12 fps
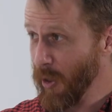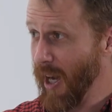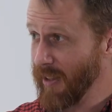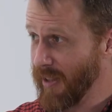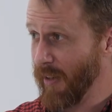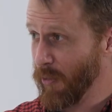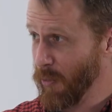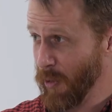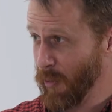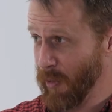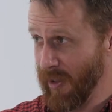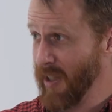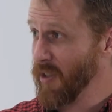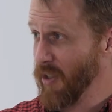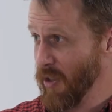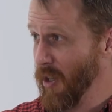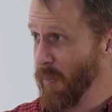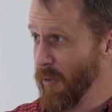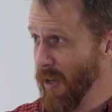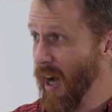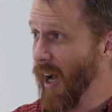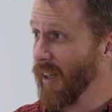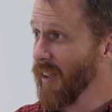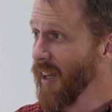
guys have a real relationship or not.